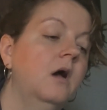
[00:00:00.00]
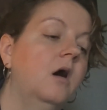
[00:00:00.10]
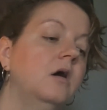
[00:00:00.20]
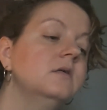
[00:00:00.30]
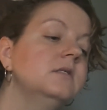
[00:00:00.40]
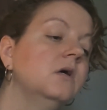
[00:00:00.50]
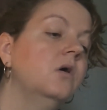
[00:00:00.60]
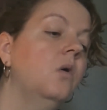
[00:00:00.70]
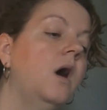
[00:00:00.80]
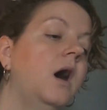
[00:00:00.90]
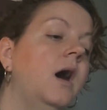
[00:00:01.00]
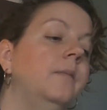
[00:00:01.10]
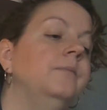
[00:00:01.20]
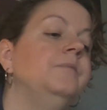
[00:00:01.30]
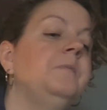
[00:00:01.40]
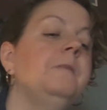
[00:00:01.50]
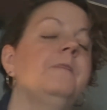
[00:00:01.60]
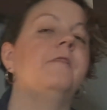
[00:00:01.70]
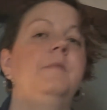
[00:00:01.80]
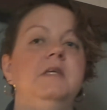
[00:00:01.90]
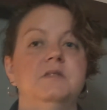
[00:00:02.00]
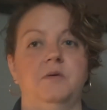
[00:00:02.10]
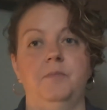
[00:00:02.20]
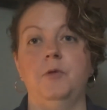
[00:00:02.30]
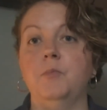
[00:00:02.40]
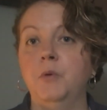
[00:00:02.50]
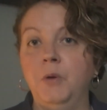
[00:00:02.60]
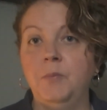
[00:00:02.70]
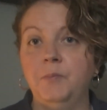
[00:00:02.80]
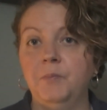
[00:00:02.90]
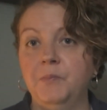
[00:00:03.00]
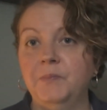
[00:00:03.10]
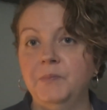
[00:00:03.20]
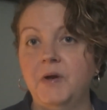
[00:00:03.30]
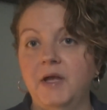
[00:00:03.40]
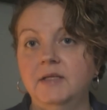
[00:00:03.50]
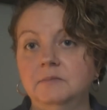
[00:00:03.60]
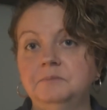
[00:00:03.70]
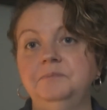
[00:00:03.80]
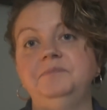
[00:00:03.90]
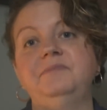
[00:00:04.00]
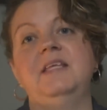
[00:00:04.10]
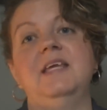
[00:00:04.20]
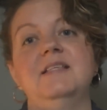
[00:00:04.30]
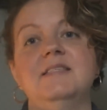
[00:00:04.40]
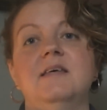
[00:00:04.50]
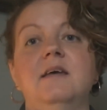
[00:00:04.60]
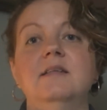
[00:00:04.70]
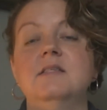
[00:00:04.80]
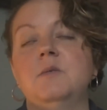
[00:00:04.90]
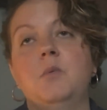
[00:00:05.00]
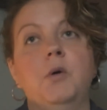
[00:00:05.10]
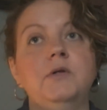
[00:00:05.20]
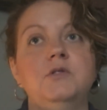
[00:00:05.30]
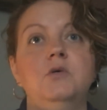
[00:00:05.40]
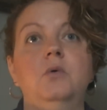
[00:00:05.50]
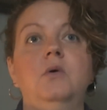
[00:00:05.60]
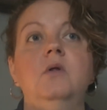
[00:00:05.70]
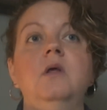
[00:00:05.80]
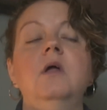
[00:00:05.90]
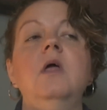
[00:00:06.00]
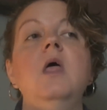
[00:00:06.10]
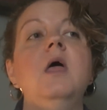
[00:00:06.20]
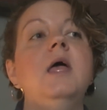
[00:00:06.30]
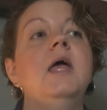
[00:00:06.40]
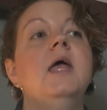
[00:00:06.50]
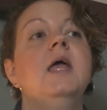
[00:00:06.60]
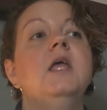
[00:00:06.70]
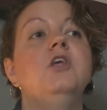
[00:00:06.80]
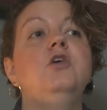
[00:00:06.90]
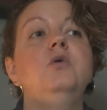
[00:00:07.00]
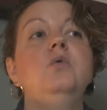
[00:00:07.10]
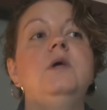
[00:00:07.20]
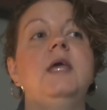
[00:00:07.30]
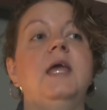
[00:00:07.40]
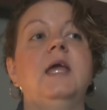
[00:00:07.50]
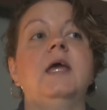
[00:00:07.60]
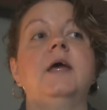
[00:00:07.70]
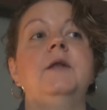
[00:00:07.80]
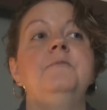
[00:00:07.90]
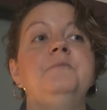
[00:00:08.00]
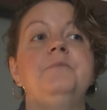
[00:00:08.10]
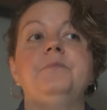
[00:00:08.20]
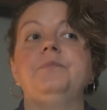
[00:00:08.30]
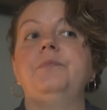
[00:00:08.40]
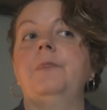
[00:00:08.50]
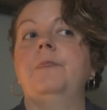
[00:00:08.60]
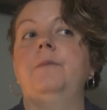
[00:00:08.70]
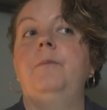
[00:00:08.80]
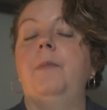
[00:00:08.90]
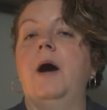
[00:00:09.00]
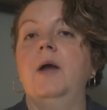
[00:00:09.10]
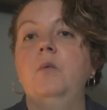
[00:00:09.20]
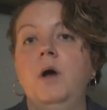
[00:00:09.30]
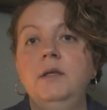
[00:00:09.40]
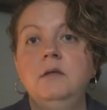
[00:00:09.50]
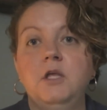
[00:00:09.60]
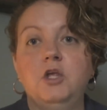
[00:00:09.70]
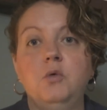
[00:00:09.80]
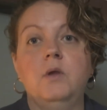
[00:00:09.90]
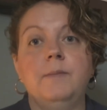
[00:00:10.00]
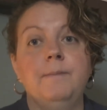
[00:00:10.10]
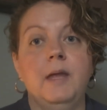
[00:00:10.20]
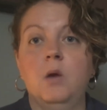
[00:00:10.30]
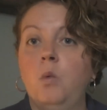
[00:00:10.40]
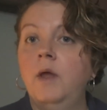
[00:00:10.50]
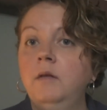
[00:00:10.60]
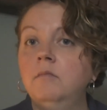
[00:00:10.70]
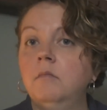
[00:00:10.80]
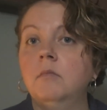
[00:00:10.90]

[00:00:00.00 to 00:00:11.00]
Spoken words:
Also, the besom, the broom, right? It's an important tool. You can buy one, you can make one.